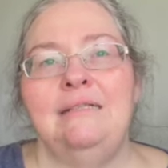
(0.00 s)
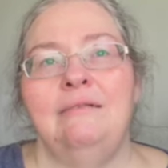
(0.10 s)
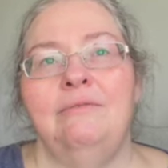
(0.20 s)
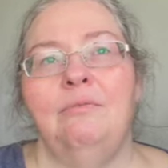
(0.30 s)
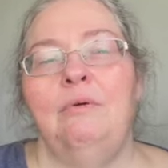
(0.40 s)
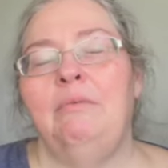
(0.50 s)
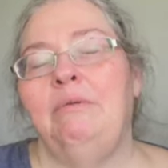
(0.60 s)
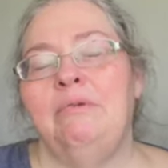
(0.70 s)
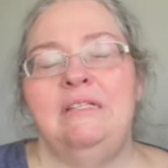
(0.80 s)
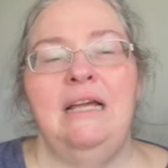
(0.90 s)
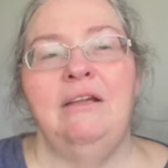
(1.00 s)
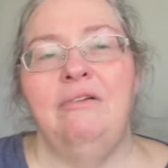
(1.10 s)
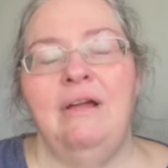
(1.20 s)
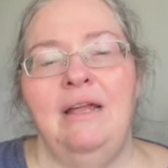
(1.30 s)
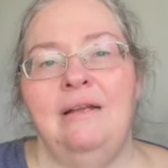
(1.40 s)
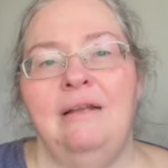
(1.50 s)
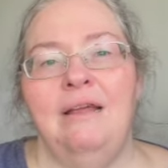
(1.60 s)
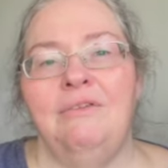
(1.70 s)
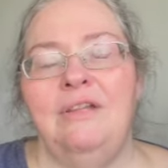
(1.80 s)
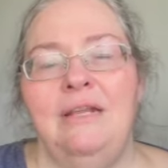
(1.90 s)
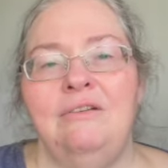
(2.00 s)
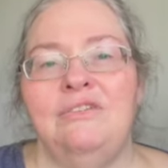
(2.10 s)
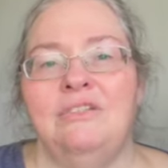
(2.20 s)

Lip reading: of when we were decorating, everything